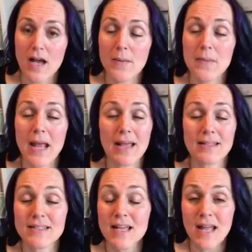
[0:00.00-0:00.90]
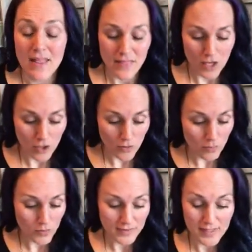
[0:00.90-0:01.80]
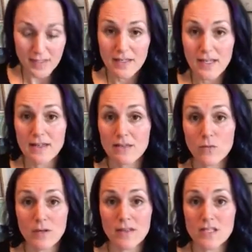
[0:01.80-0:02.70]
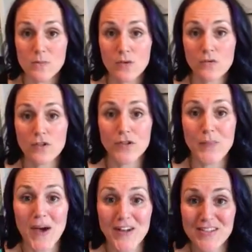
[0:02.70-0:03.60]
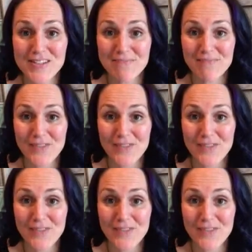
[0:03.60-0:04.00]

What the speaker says: And they're put then in one of these beautiful little bottles